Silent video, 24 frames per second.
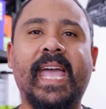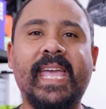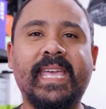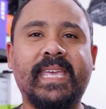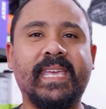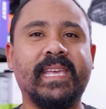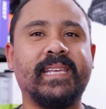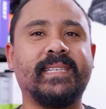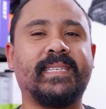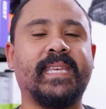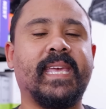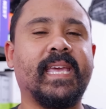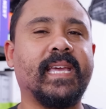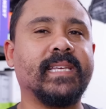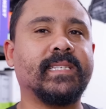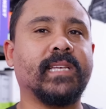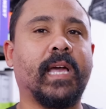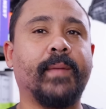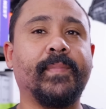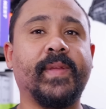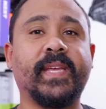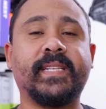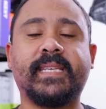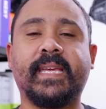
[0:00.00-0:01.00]
Hey Gearseekers,
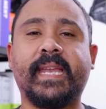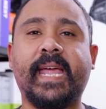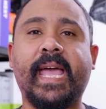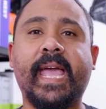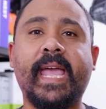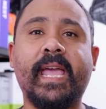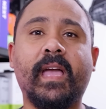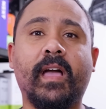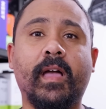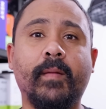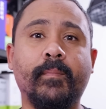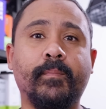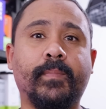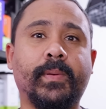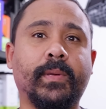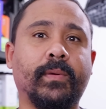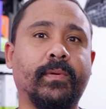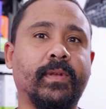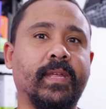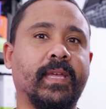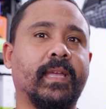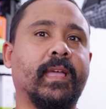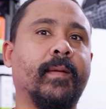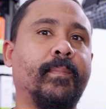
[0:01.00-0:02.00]
I'm Nick. Today I'm
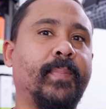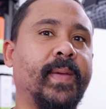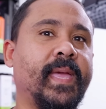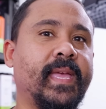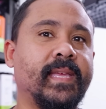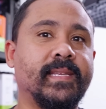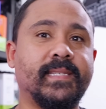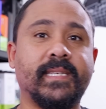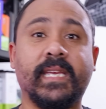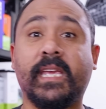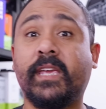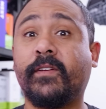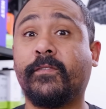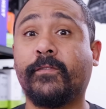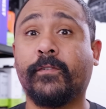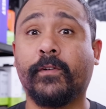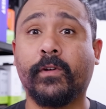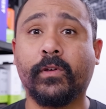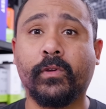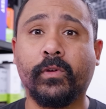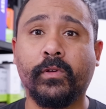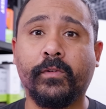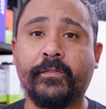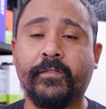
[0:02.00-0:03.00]
building a PC
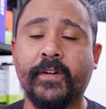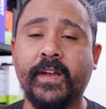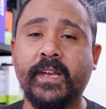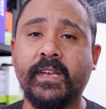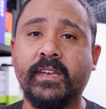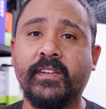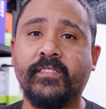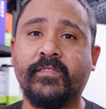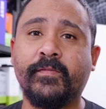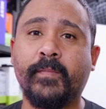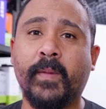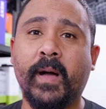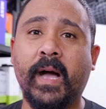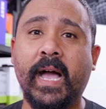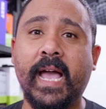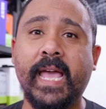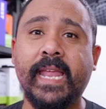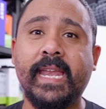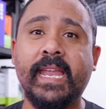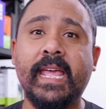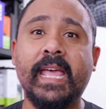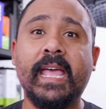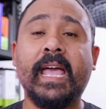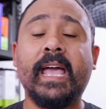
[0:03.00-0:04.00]
for a good friend of
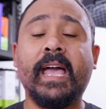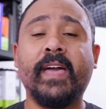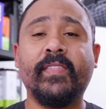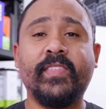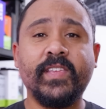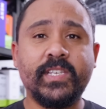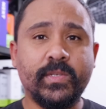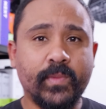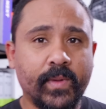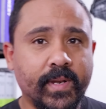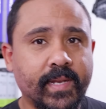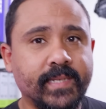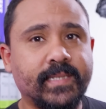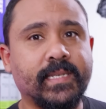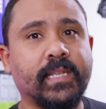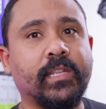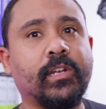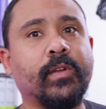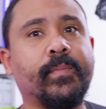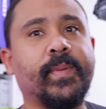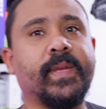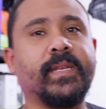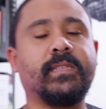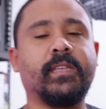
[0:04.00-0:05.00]
mine. This one is a
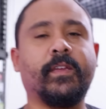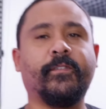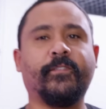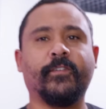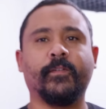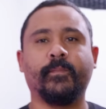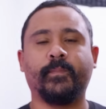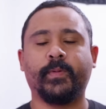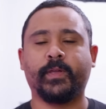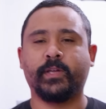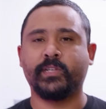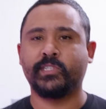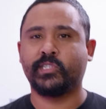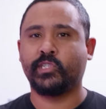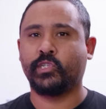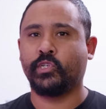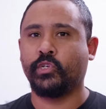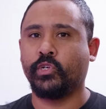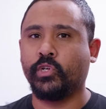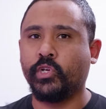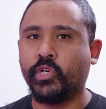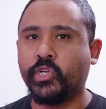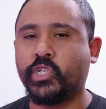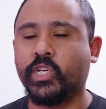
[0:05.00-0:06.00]
little bit different because
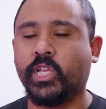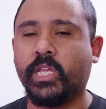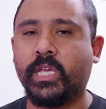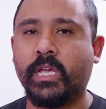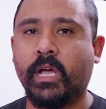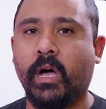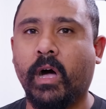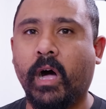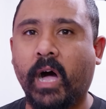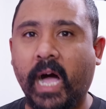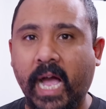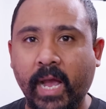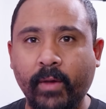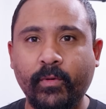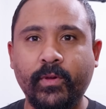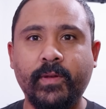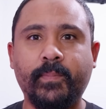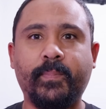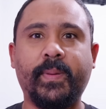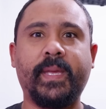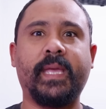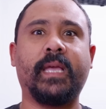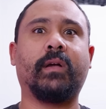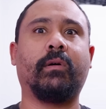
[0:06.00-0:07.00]
usually I
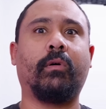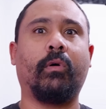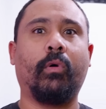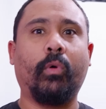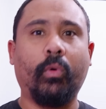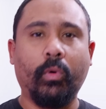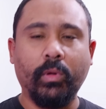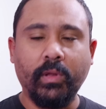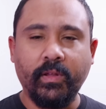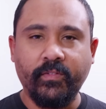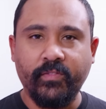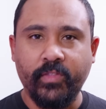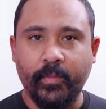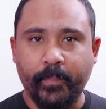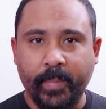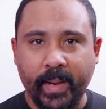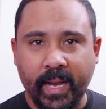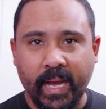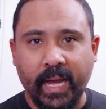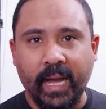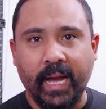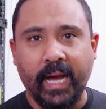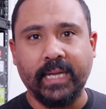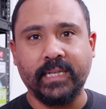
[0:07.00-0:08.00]
would pick all of the
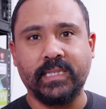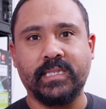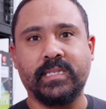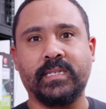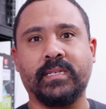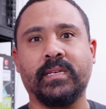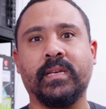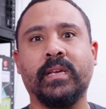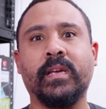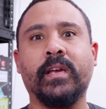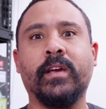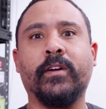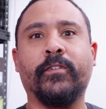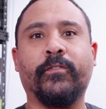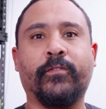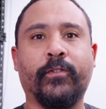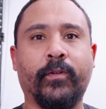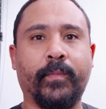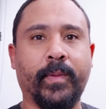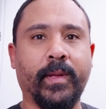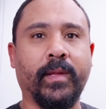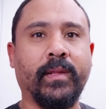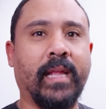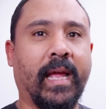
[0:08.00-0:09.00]
parts
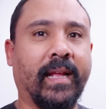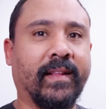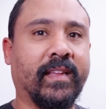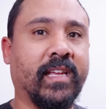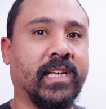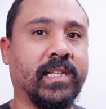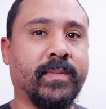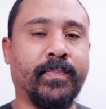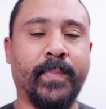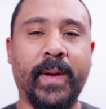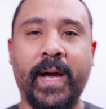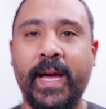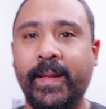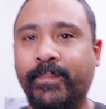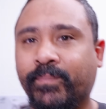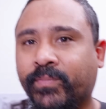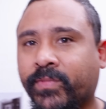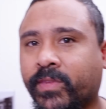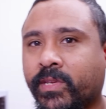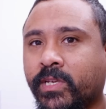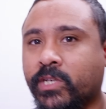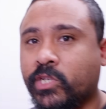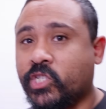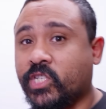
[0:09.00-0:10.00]
for a build like this, but
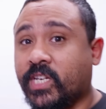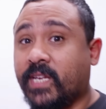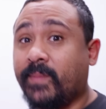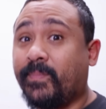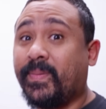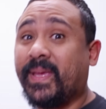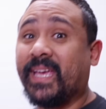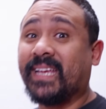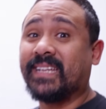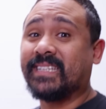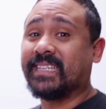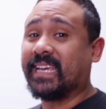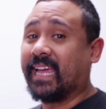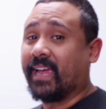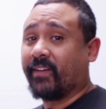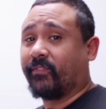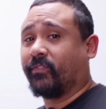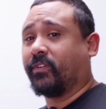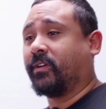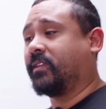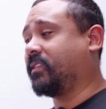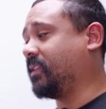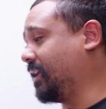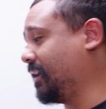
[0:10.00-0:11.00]
she picked
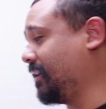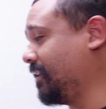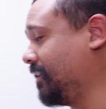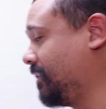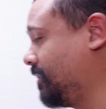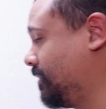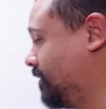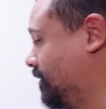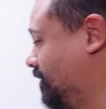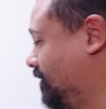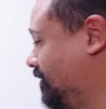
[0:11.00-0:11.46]
everything.